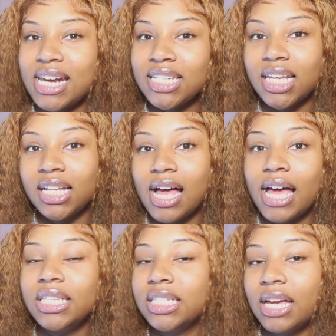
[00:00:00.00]
and that's kind of a
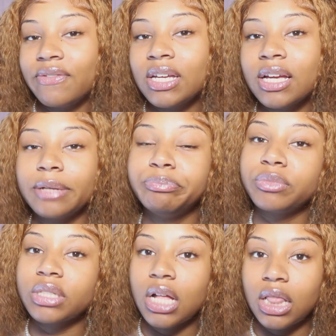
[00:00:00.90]
lot. It's giving
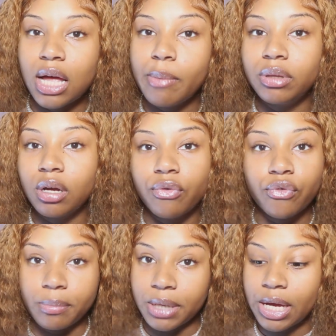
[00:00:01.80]
club look
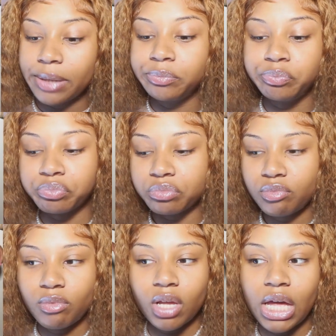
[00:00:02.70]
for me.
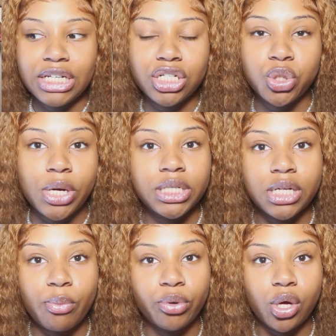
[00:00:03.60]
I just dress
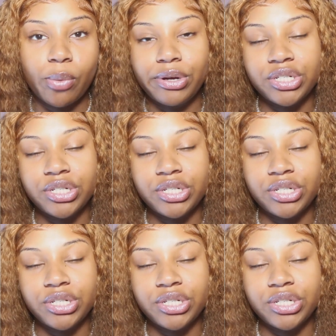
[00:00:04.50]
it up with a whole